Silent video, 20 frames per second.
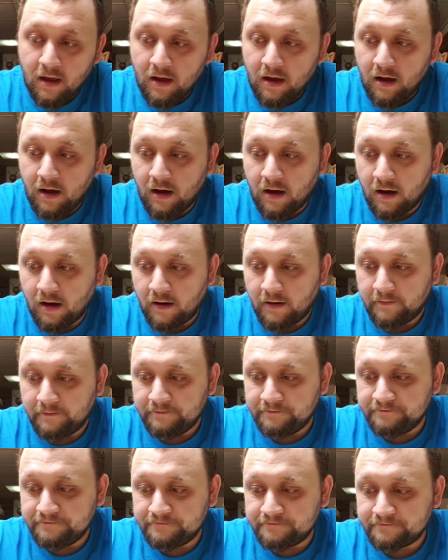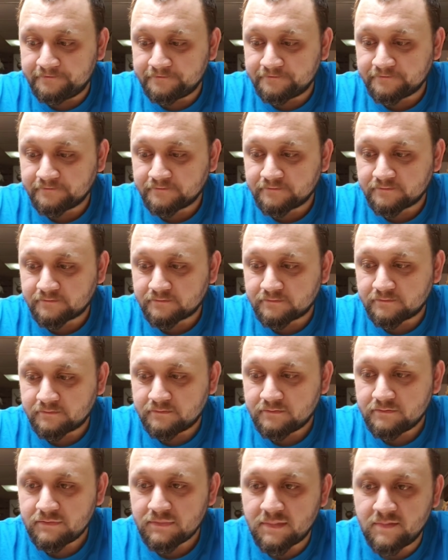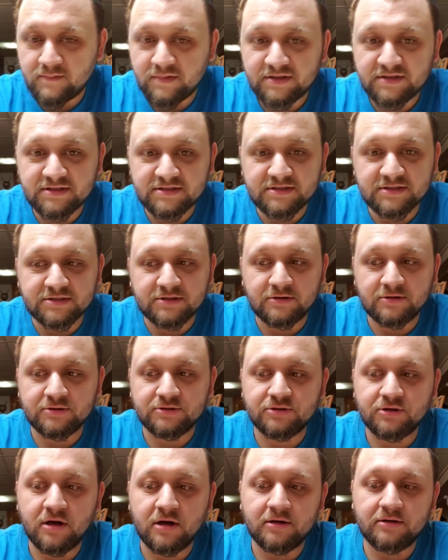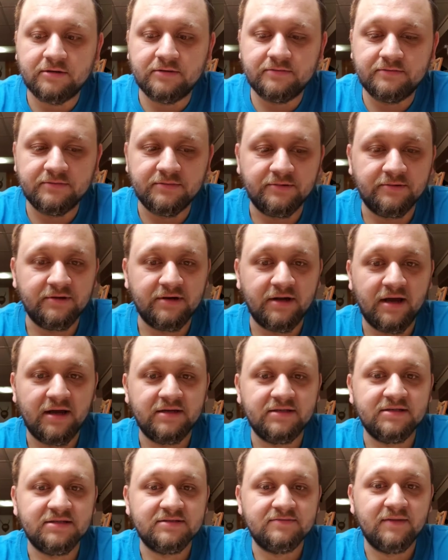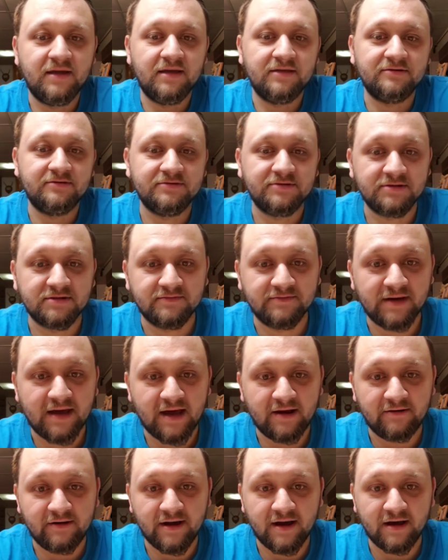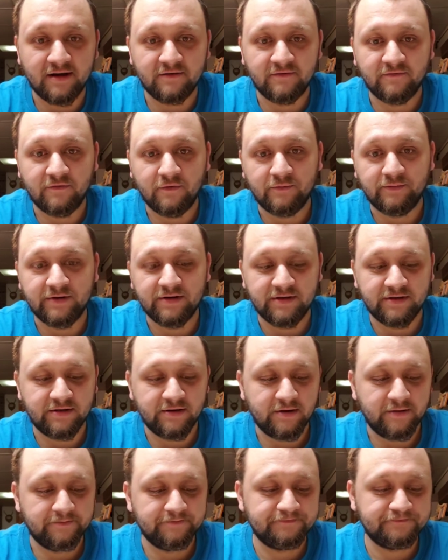But this is her truck. The one I dismantled, took the battery out of, opened it up.